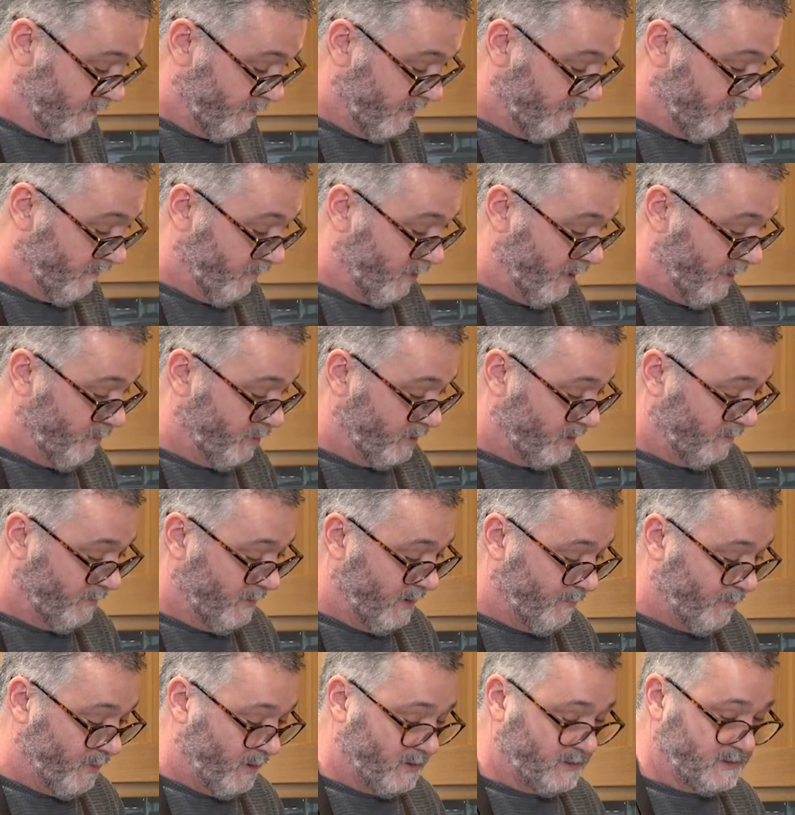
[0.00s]
Before I put the
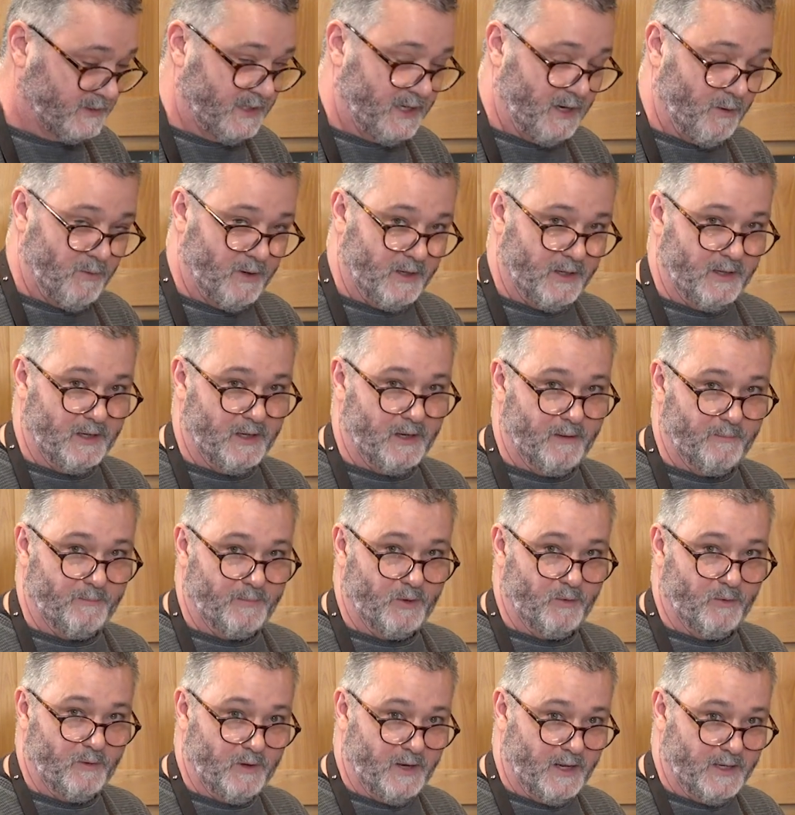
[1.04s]
meatballs in, I want it up
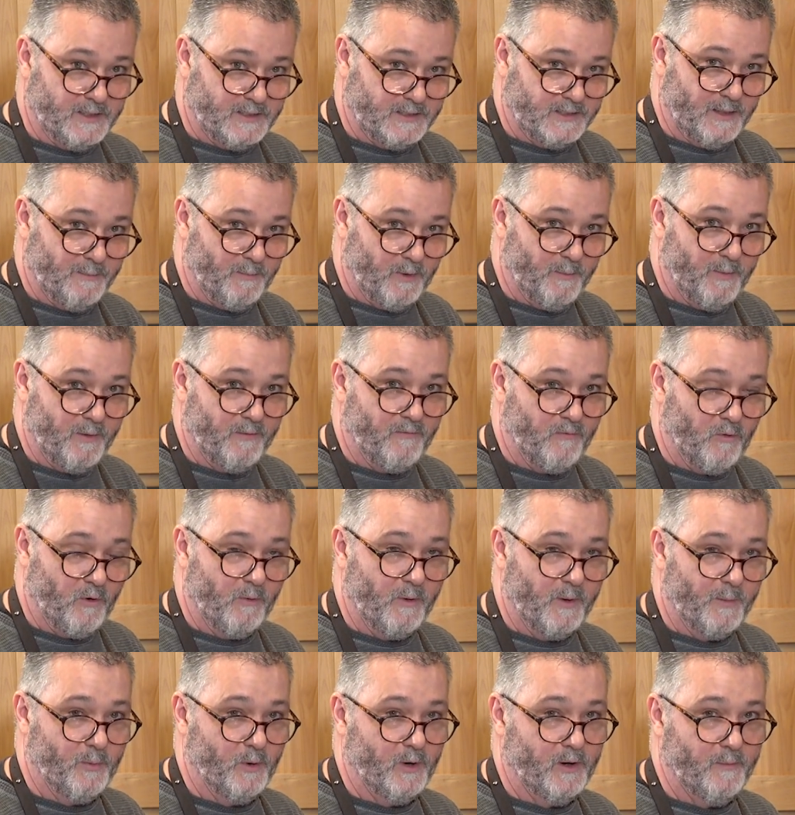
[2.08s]
to a nice simmer before
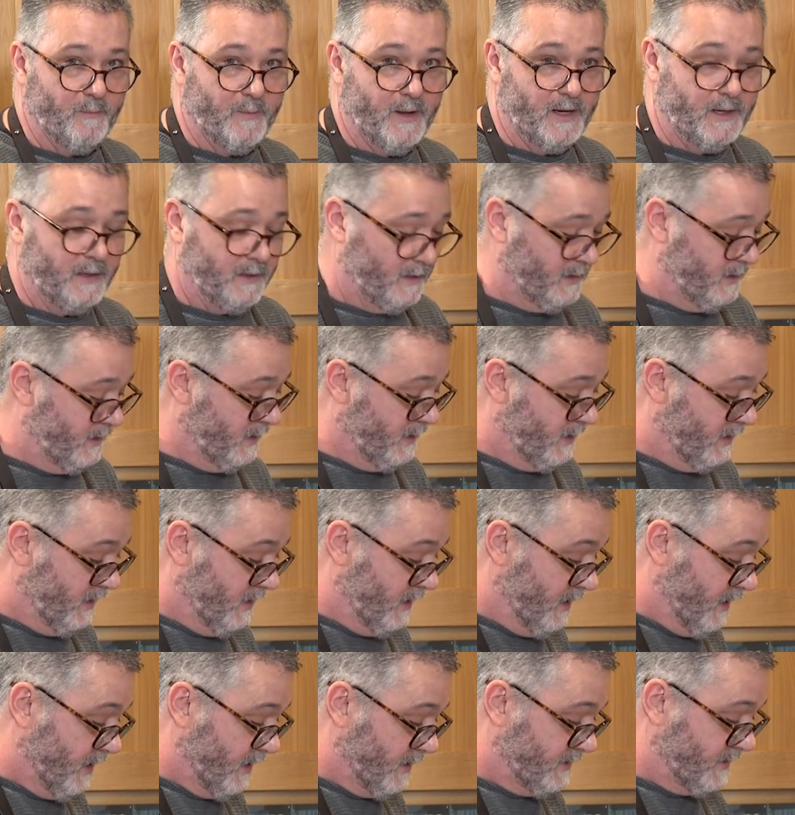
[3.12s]
we put them in,
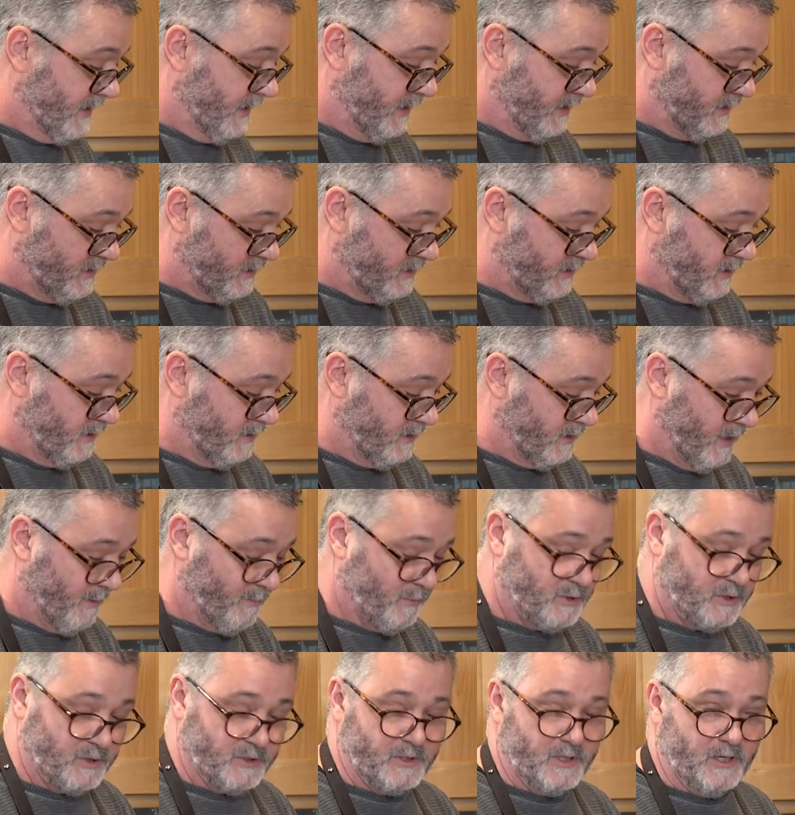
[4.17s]
because then the
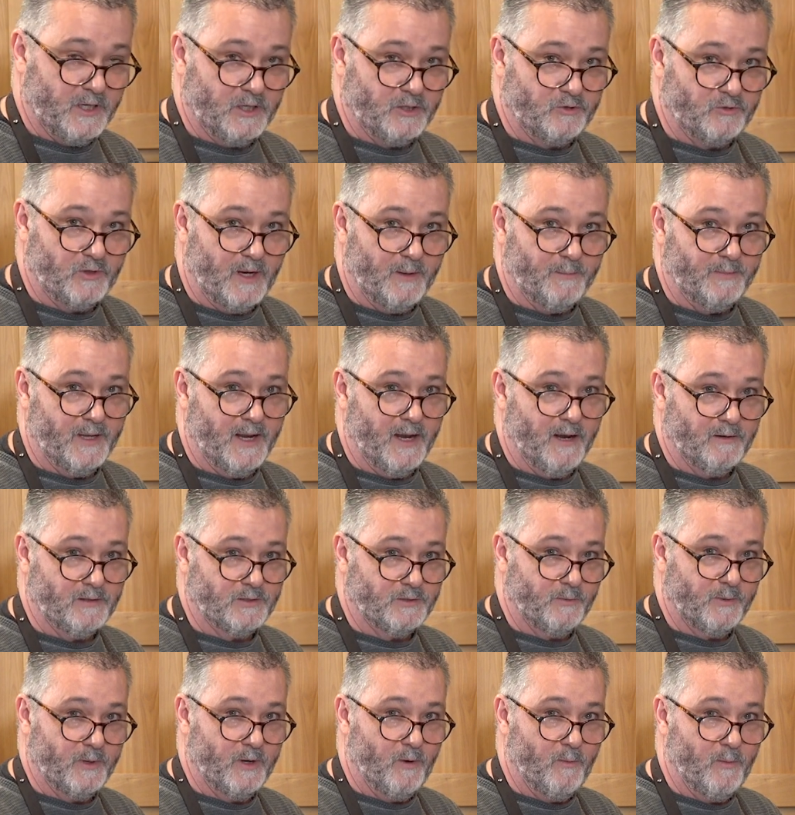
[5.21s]
temperature is going to drop down,
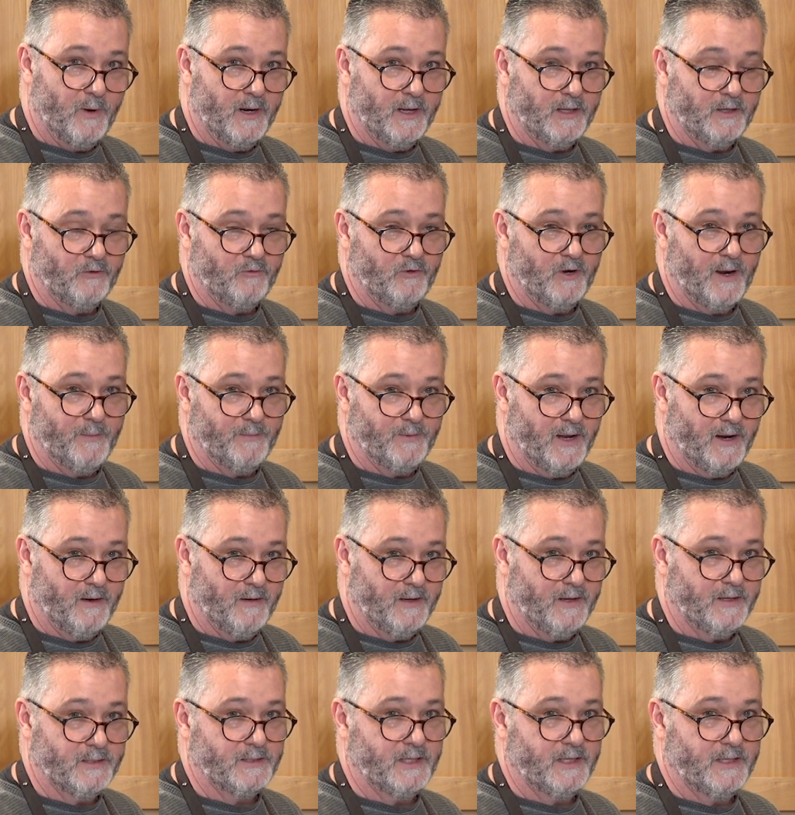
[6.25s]
so we don't want it to drop down,
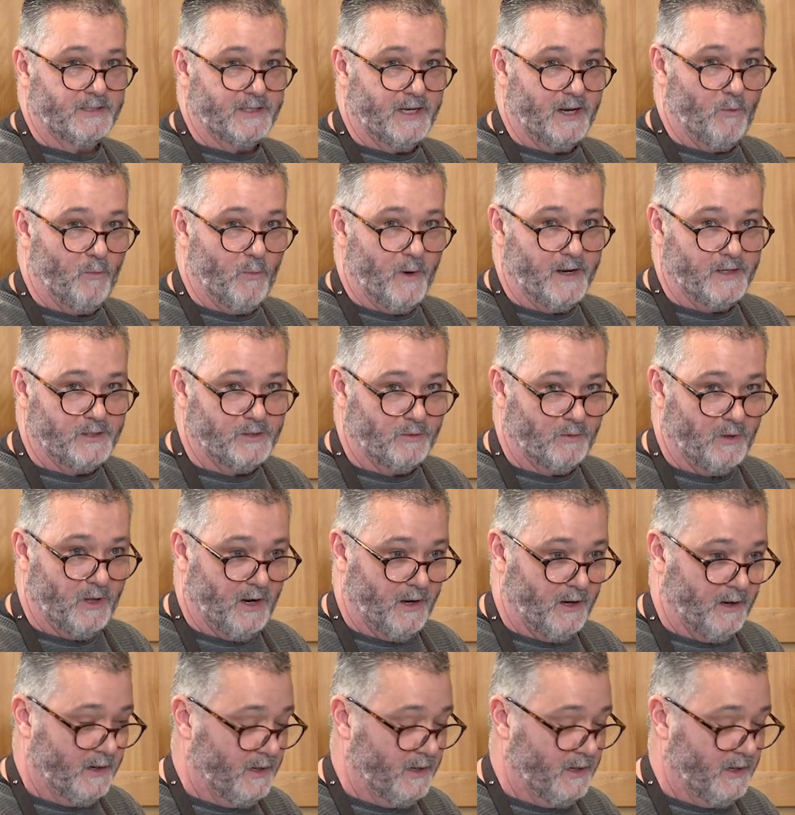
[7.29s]
and it's going to take way too long